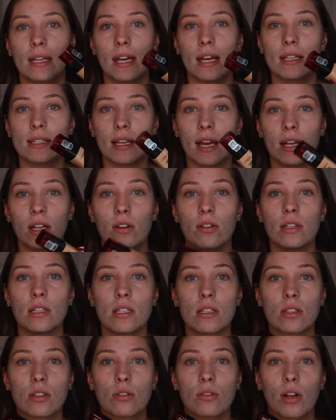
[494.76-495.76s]
Yes, I know
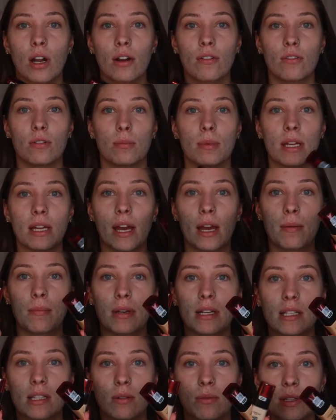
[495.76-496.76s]
this is too dark for me. I
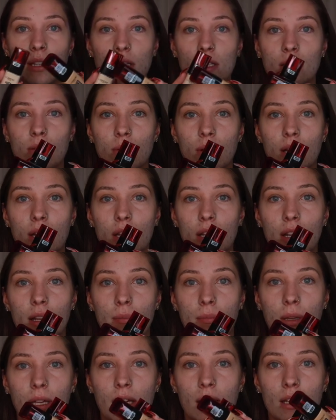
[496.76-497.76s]
mix it with this one
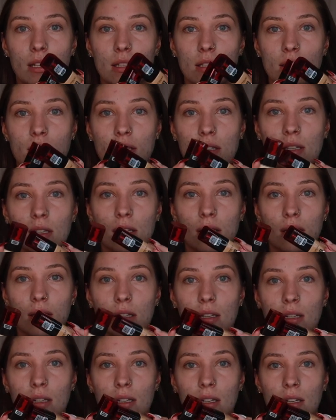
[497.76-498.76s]
because
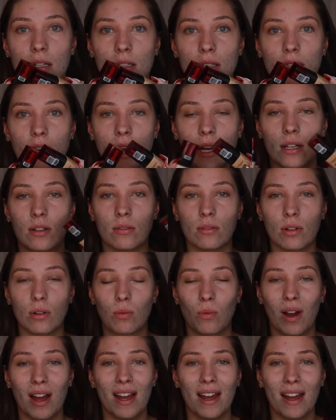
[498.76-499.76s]
I don't know
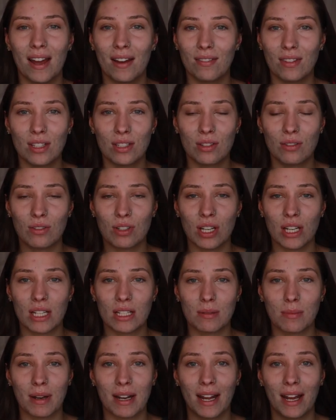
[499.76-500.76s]
why I have these two
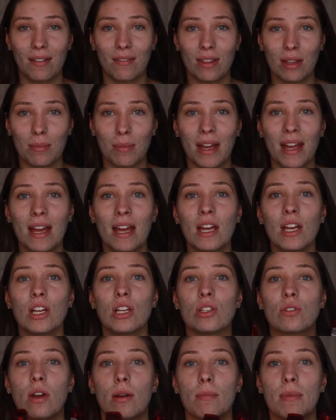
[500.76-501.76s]
shades, but I have them.
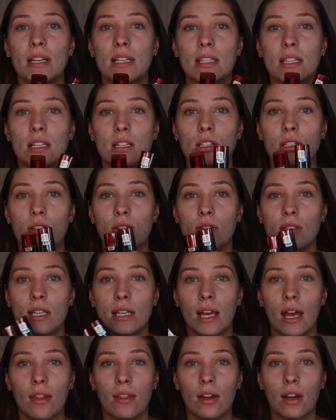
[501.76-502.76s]
So I mix these two
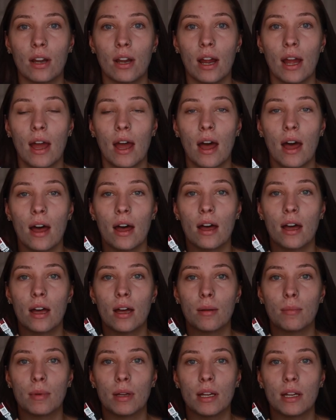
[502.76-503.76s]
together,
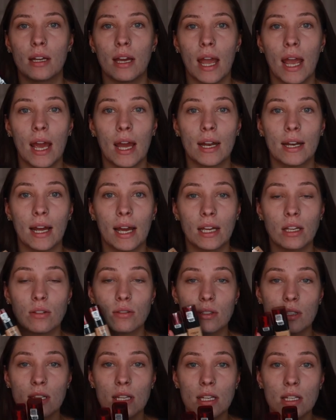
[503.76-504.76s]
um, and I
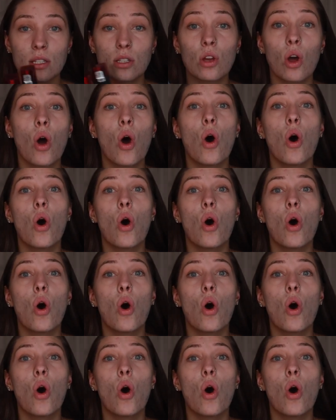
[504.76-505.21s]
use these.